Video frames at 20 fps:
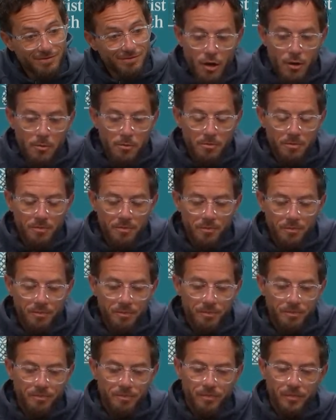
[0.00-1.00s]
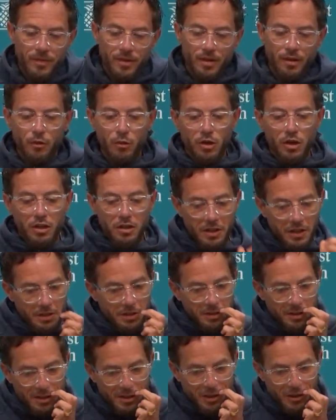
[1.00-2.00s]
Um, well,
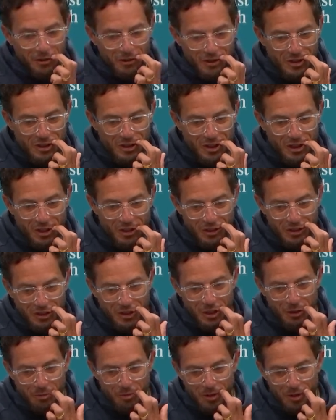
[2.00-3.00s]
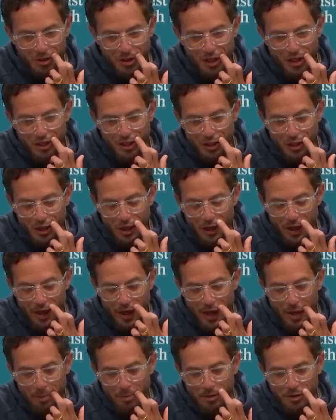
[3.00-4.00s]
that, that goes to something that
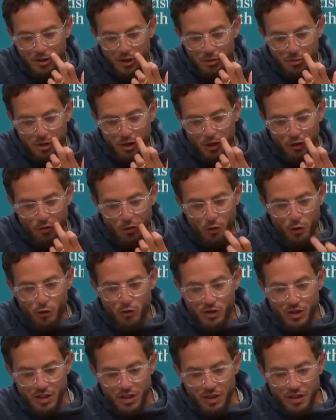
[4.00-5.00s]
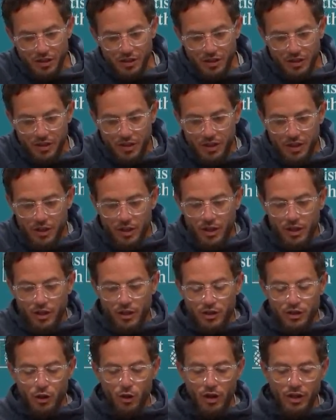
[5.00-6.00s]
happens to me on routine.
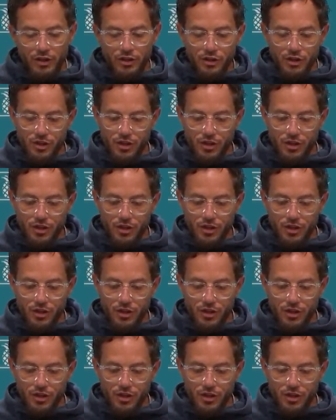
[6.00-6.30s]
So I,